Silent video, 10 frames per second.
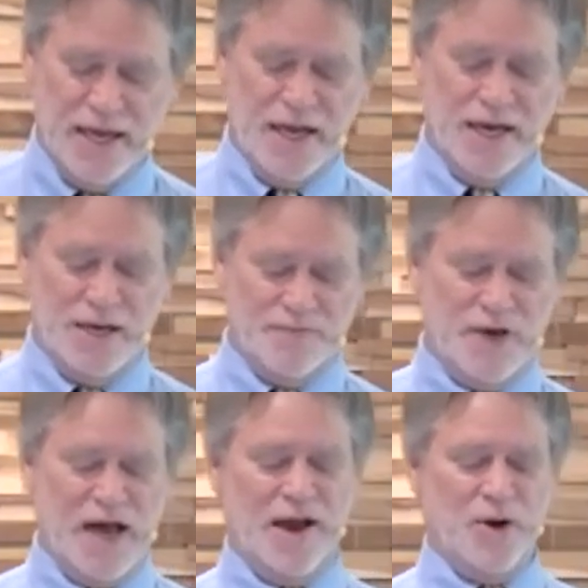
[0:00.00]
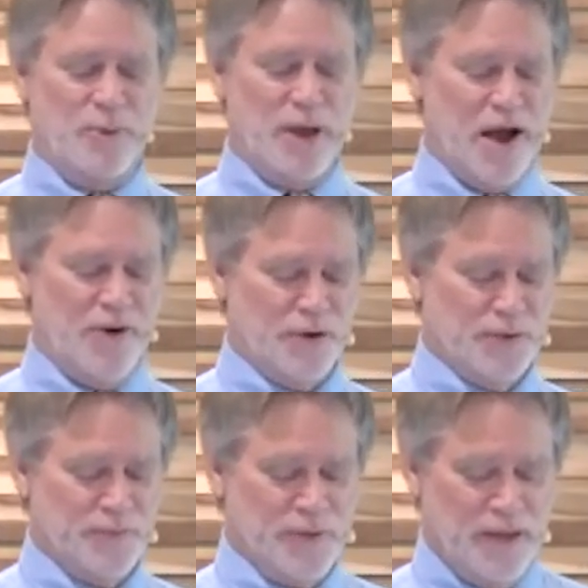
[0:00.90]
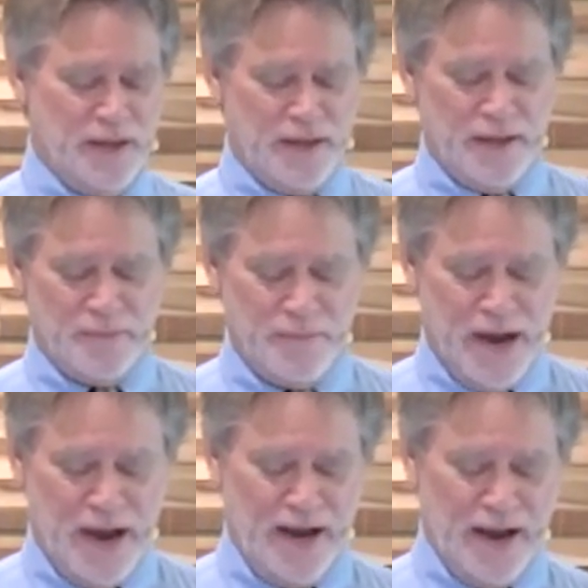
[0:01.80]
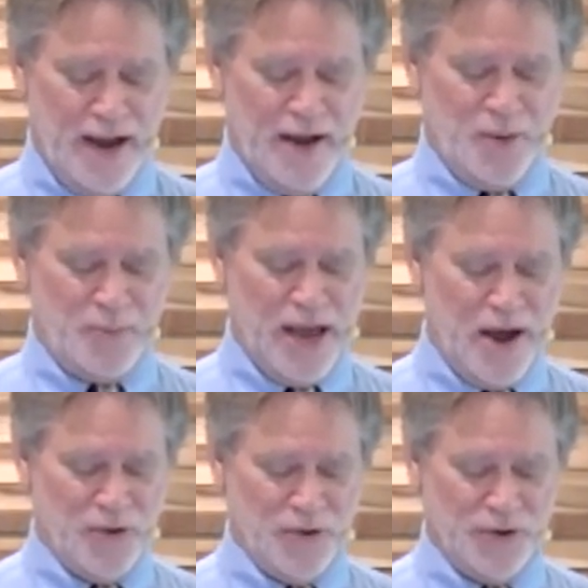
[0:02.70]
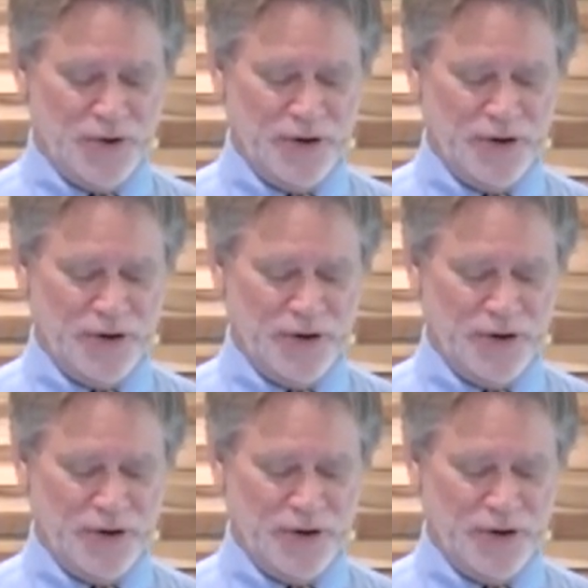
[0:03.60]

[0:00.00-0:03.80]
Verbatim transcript: of a higher power. My higher power